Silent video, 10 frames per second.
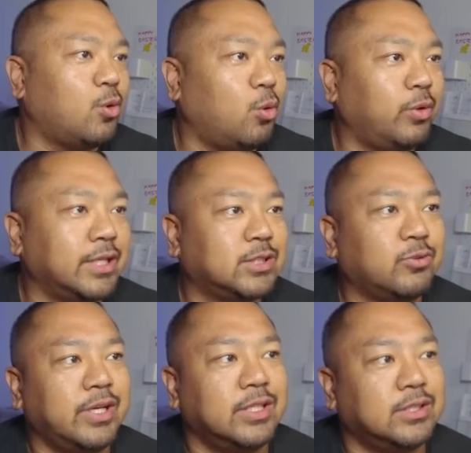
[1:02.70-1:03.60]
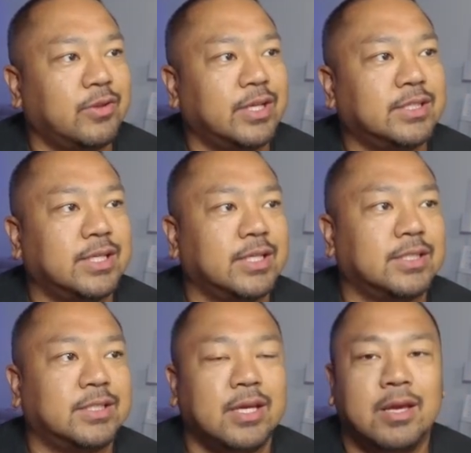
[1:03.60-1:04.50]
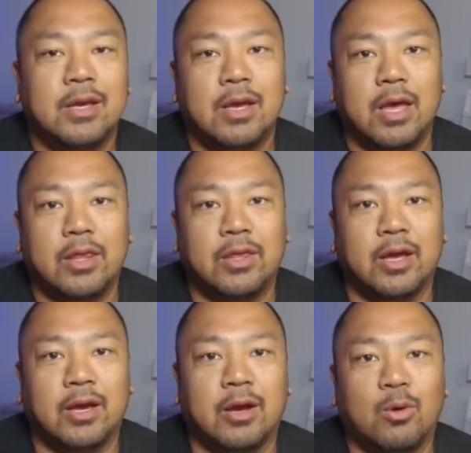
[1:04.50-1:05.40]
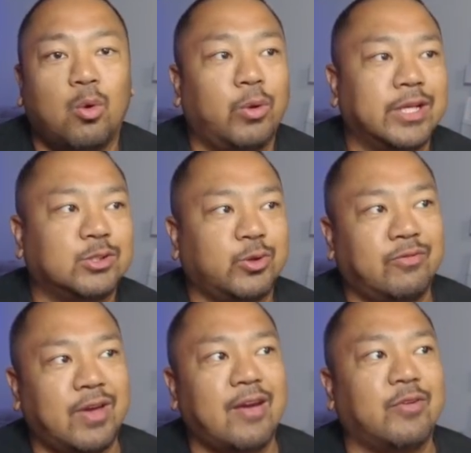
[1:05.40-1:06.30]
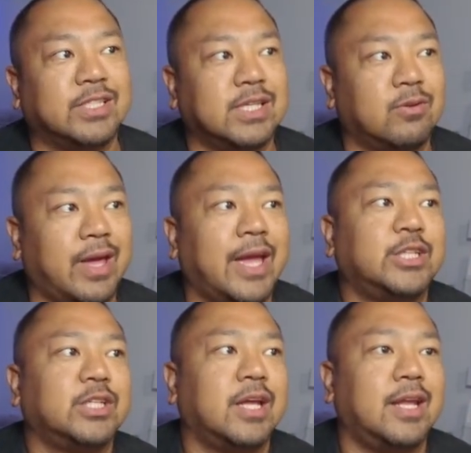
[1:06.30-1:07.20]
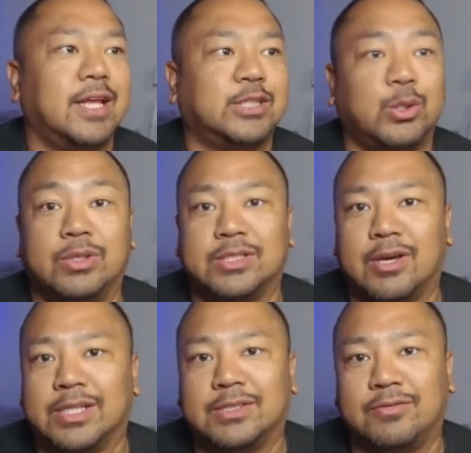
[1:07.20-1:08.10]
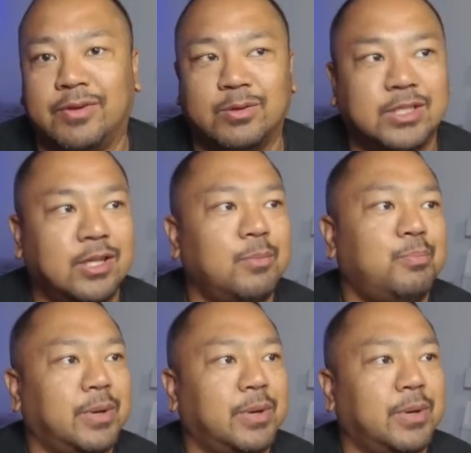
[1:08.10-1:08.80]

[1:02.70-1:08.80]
call history. So this is the call history for every single agent, unless you decide to filter them.